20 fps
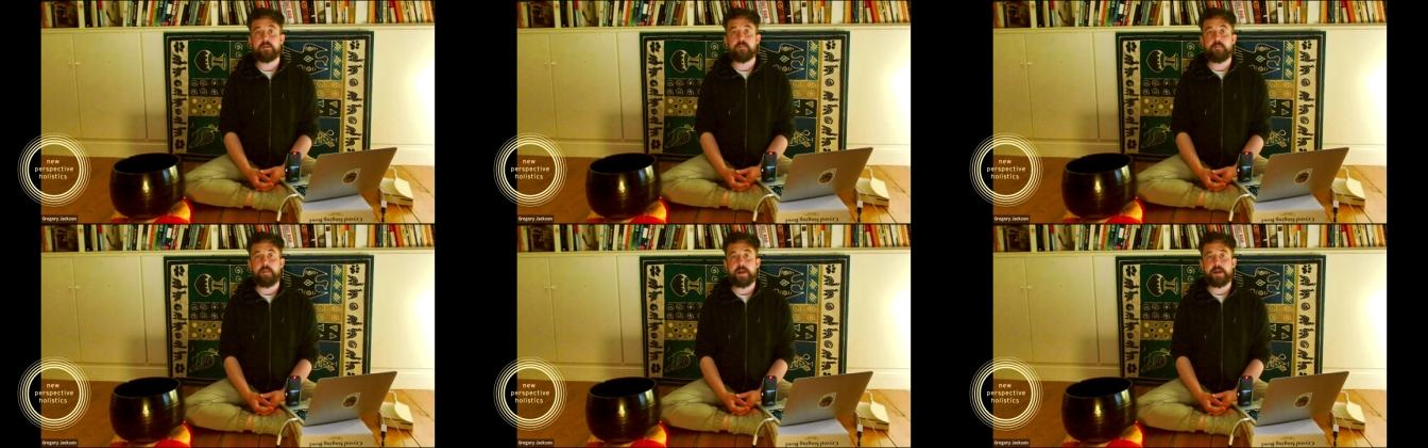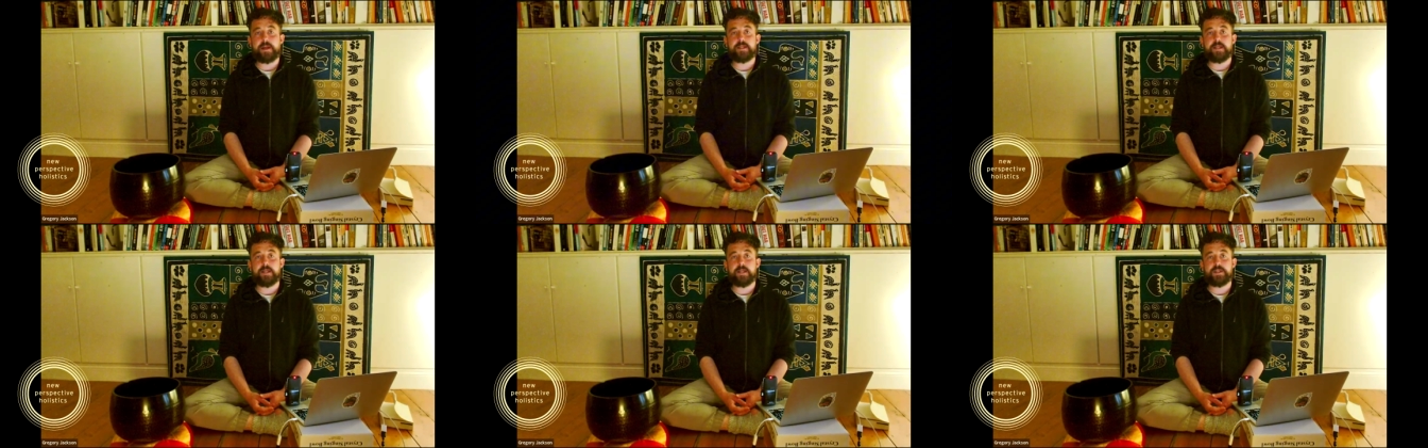
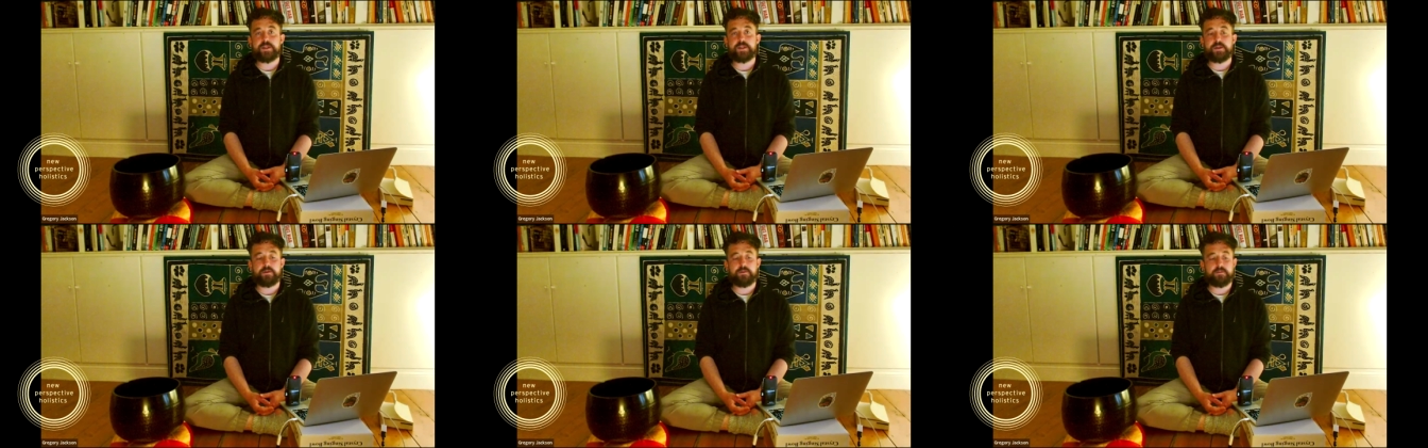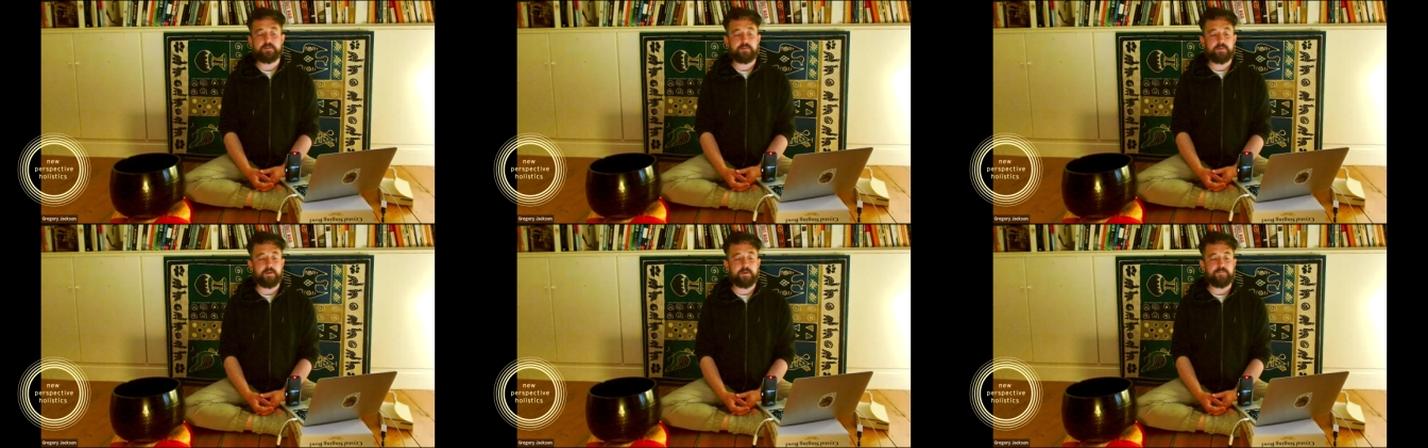meditation
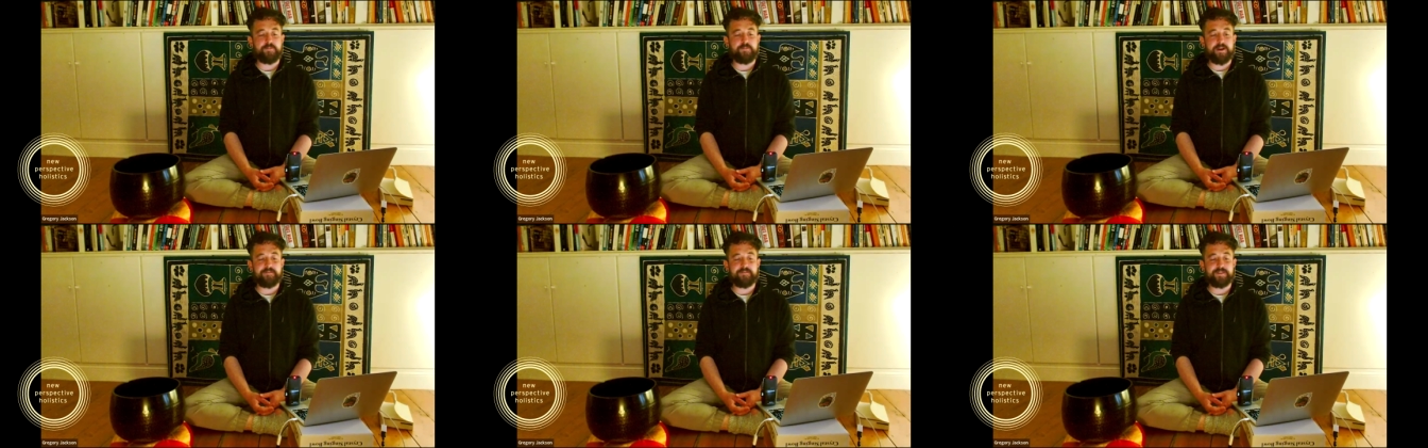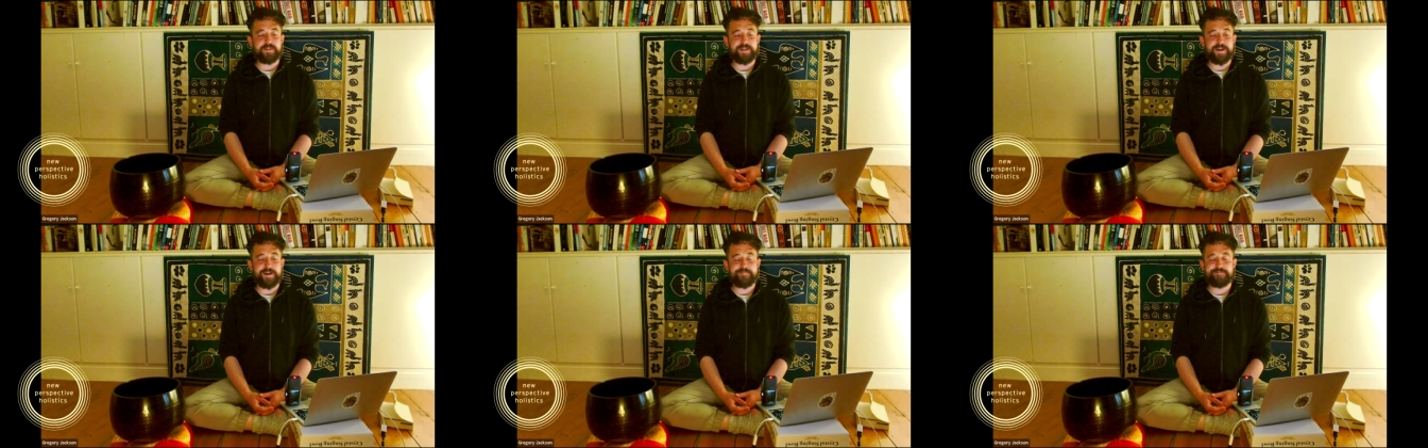if we have the
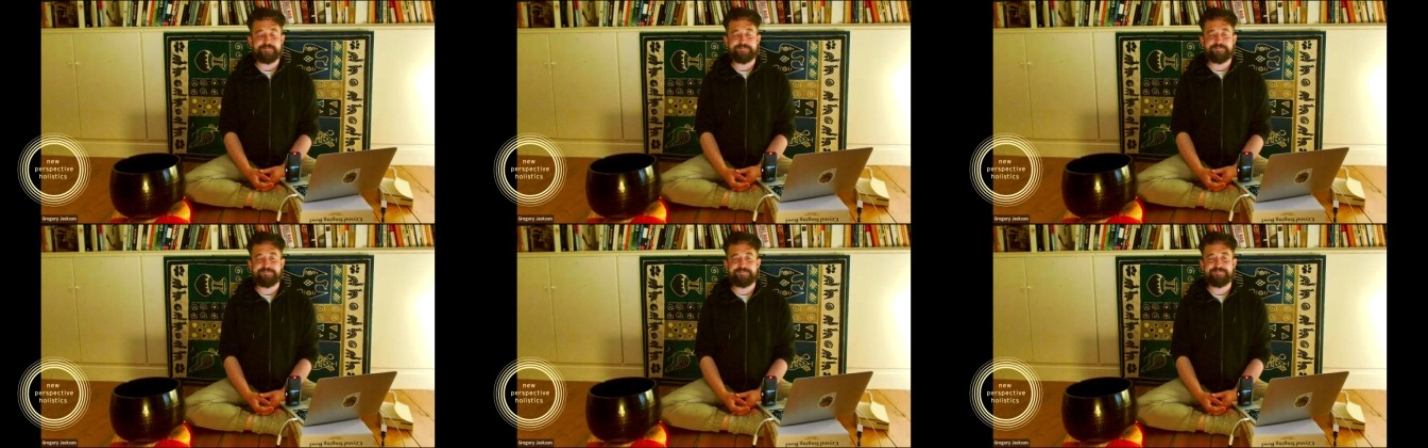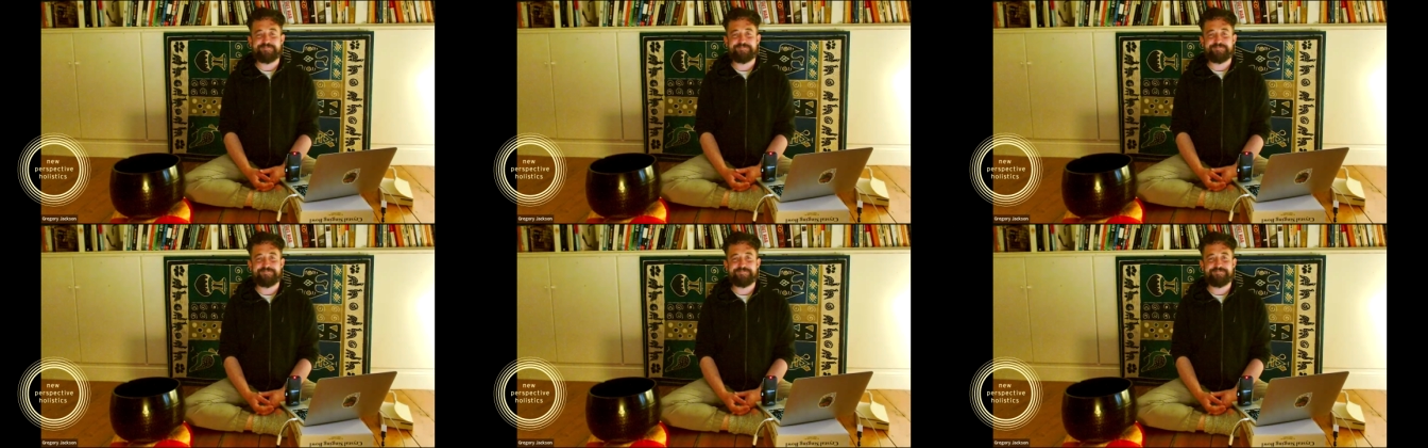time,
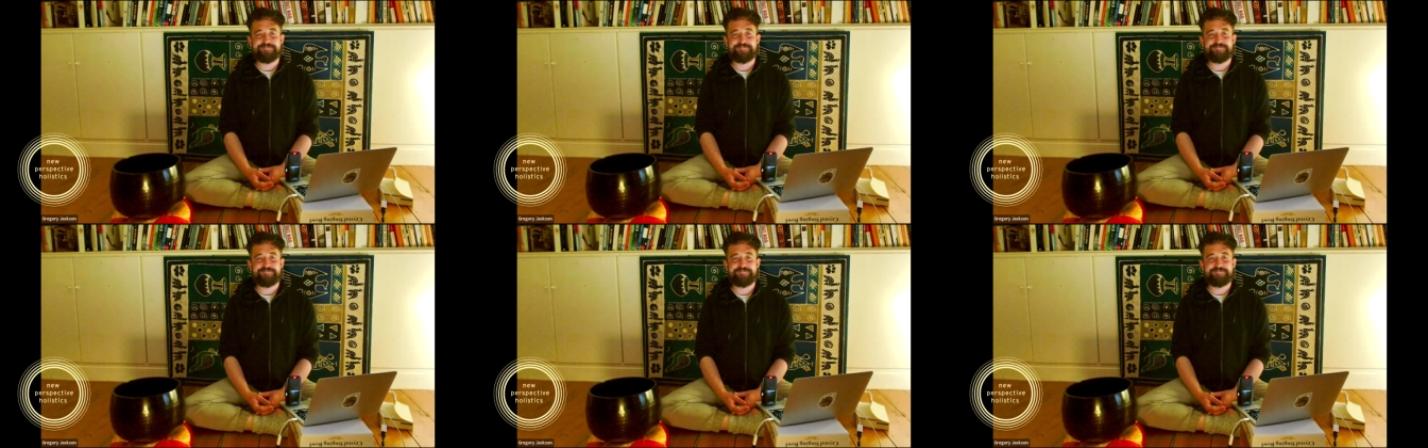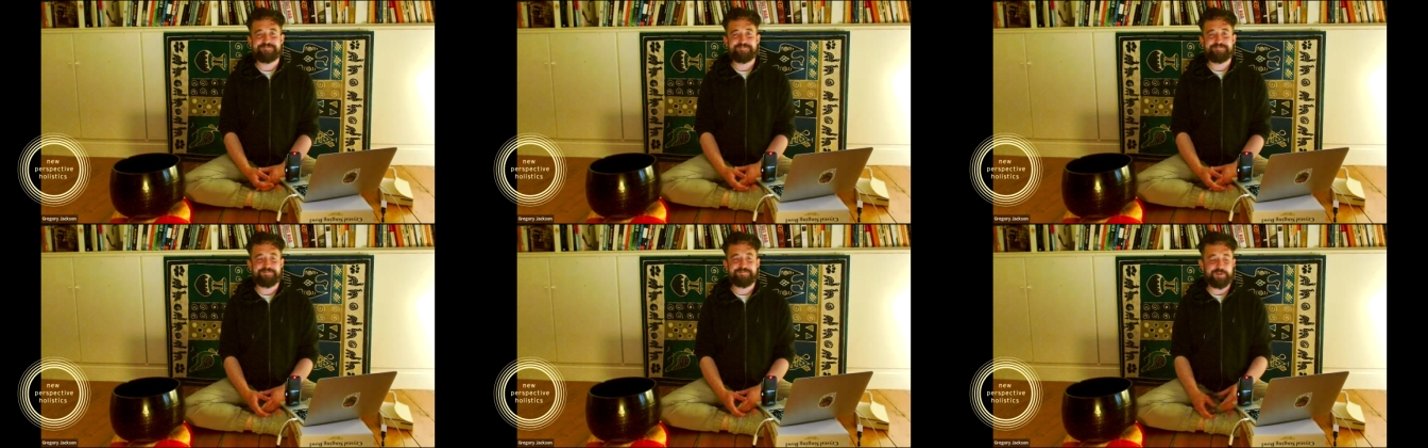
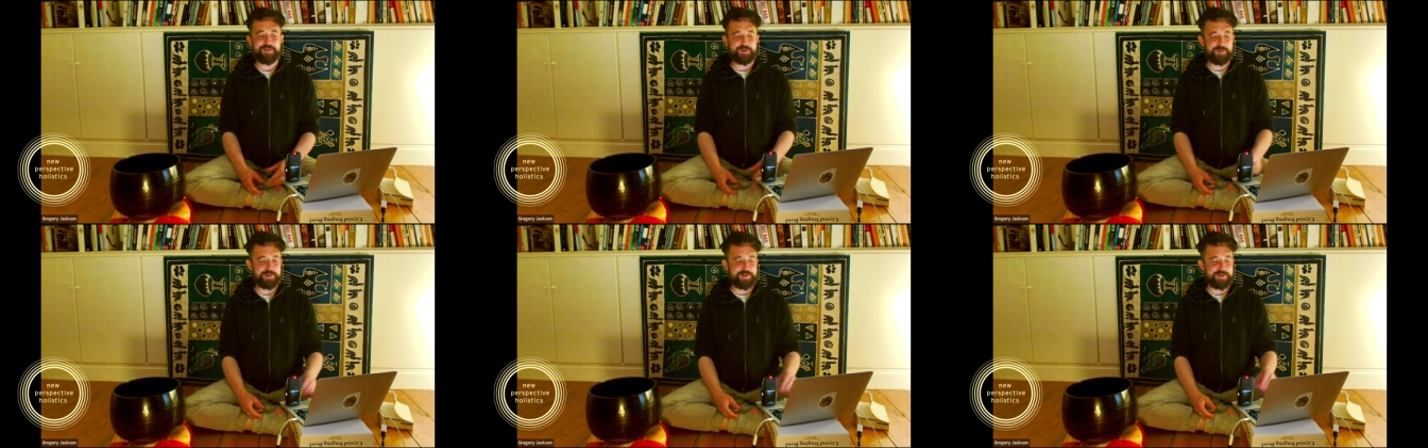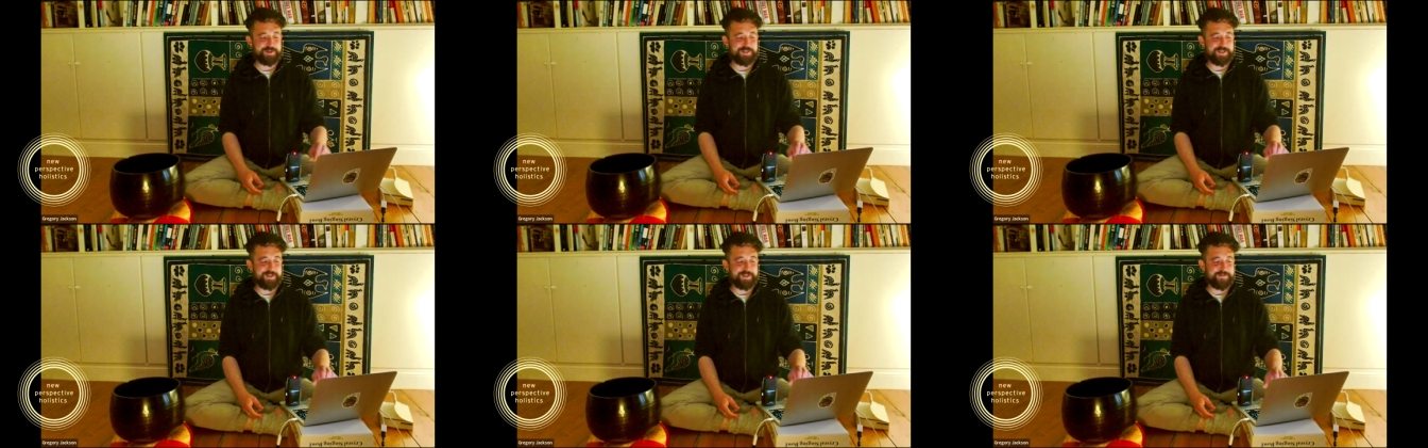which we
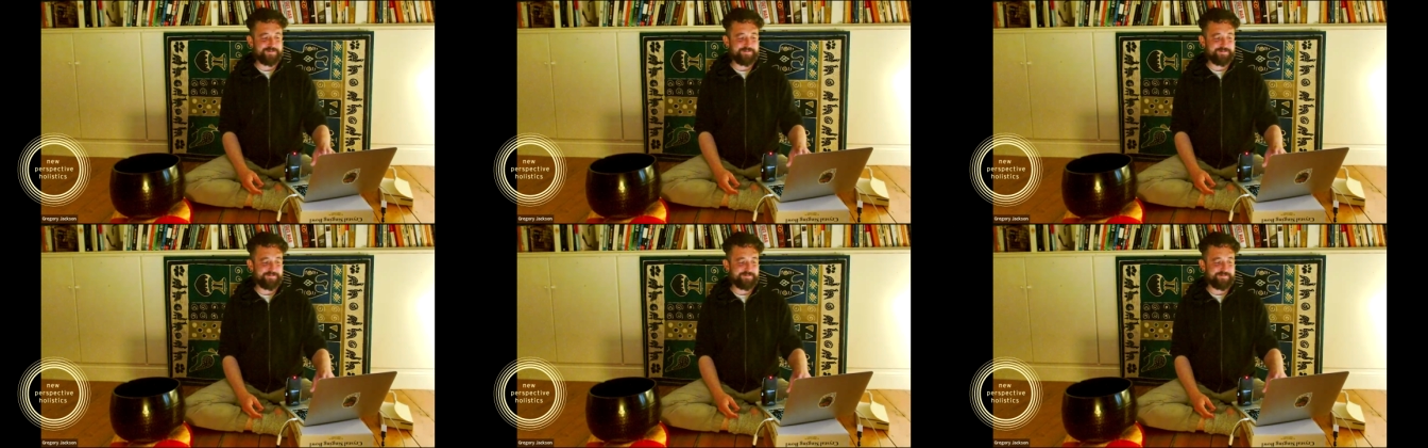should do.